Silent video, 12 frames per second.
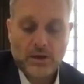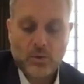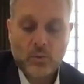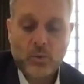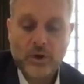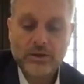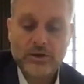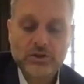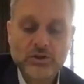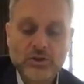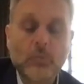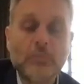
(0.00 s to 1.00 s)
when
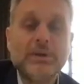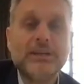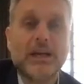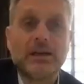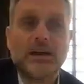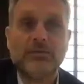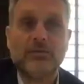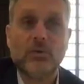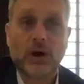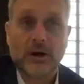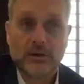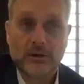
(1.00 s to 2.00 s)
there's no minyan
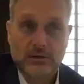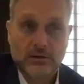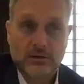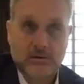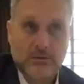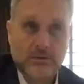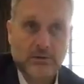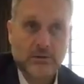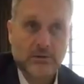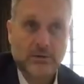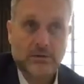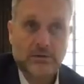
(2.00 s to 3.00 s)
kavua,
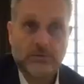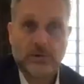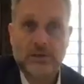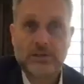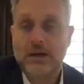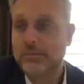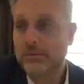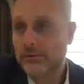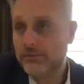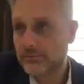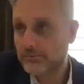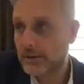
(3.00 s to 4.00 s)
for
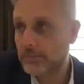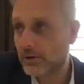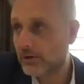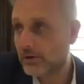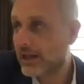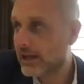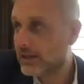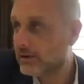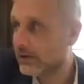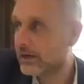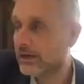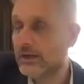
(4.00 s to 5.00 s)
example, people are
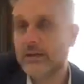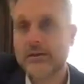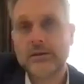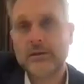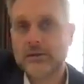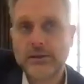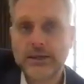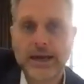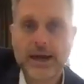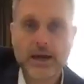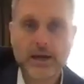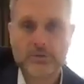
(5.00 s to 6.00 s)
gathering in a
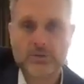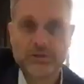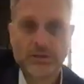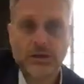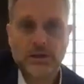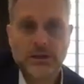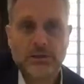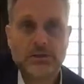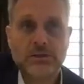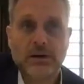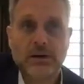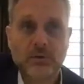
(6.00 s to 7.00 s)
house
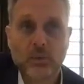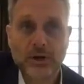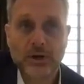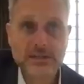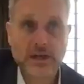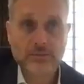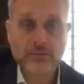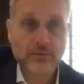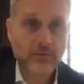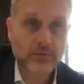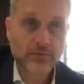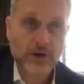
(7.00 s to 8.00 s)
to daven one time
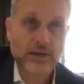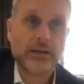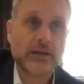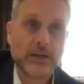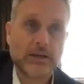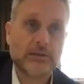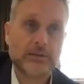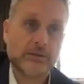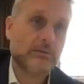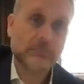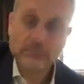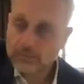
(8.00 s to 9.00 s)
for Friday night,
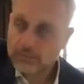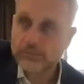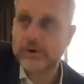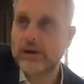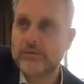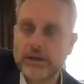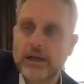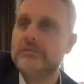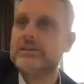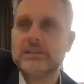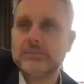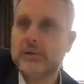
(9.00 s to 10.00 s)
whatever, they have
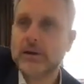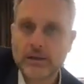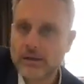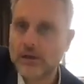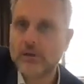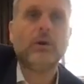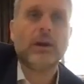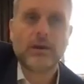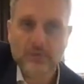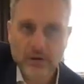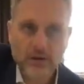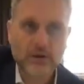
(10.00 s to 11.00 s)
a simcha,
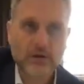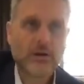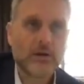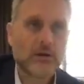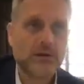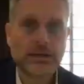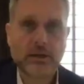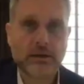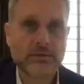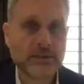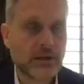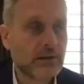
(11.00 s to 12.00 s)
whatever, that kind
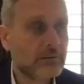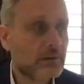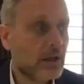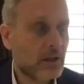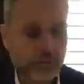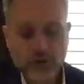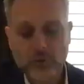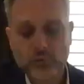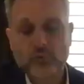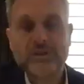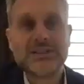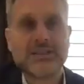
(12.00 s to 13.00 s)
of stuff, they
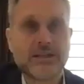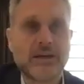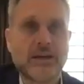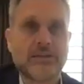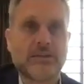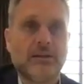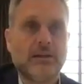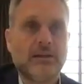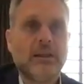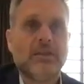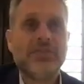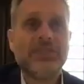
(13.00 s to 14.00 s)
don't recite that.
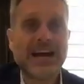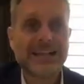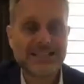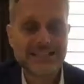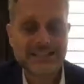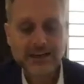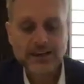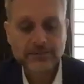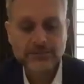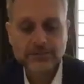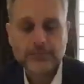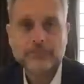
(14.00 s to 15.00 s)
That stuff